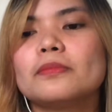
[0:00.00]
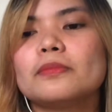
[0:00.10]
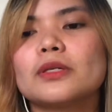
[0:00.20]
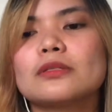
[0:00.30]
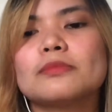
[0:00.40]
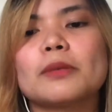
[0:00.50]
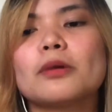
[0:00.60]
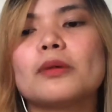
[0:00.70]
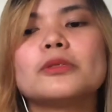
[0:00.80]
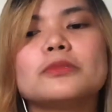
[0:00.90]
because my
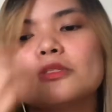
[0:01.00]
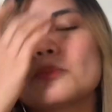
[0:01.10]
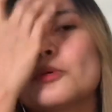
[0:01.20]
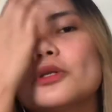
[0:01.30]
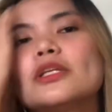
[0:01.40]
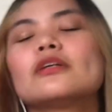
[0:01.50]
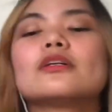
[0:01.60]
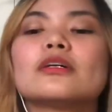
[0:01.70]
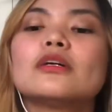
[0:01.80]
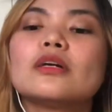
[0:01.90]
mom has been supporting
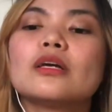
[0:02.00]
her